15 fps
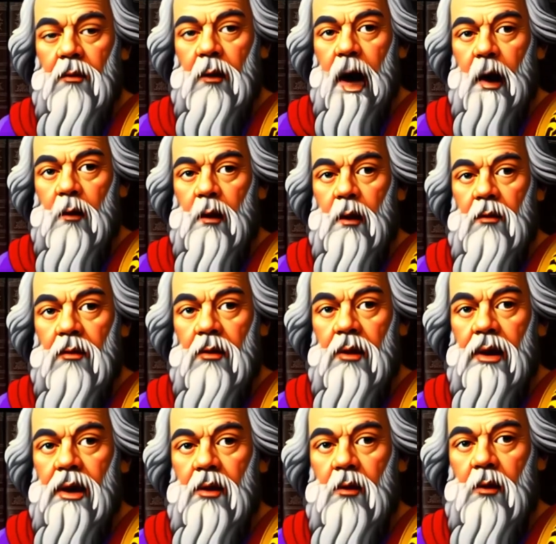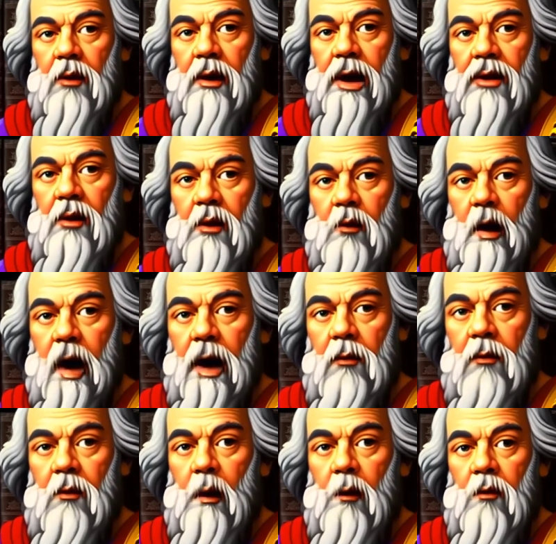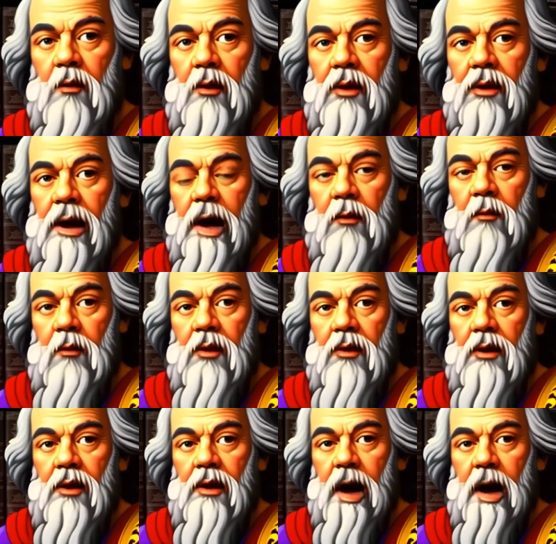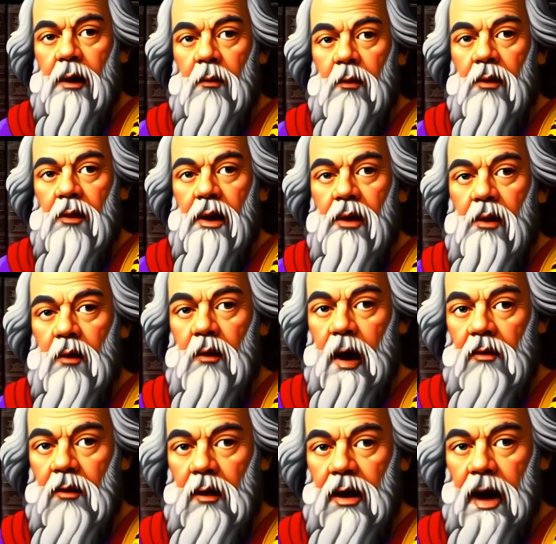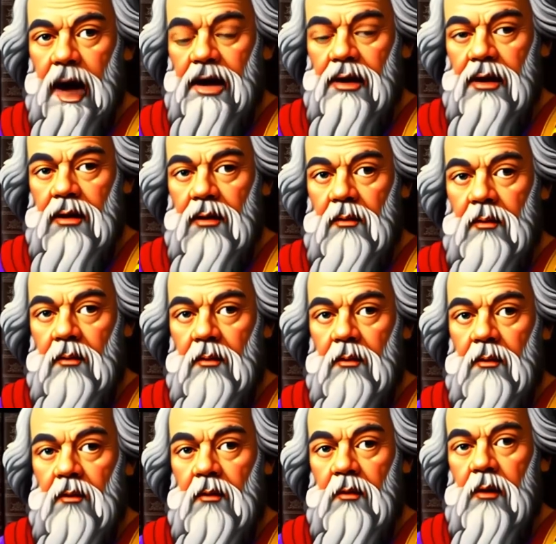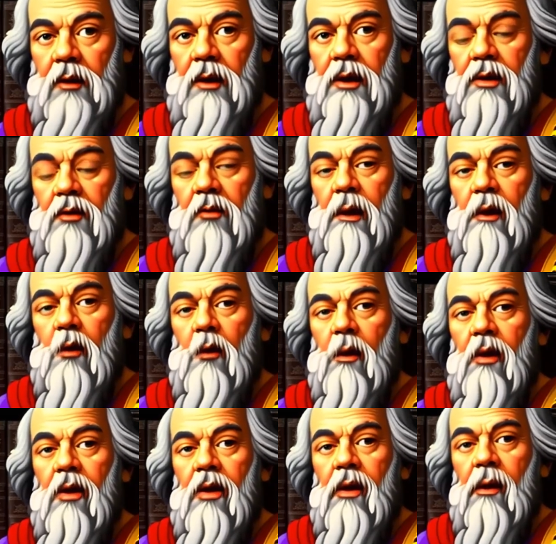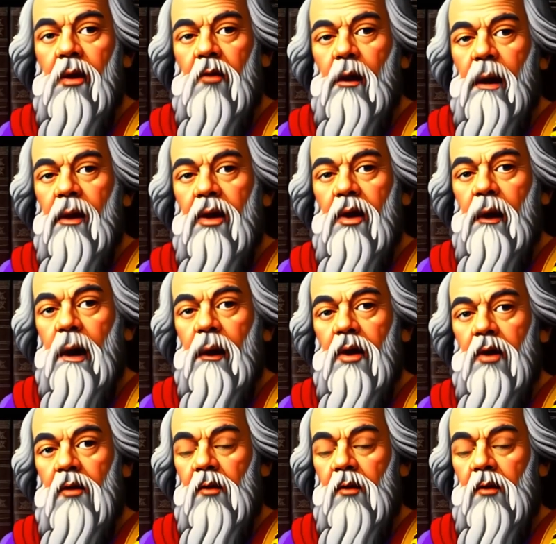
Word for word: power, the Israelites triumphed over these enemies and gained possession of their lands. This victory signifies God's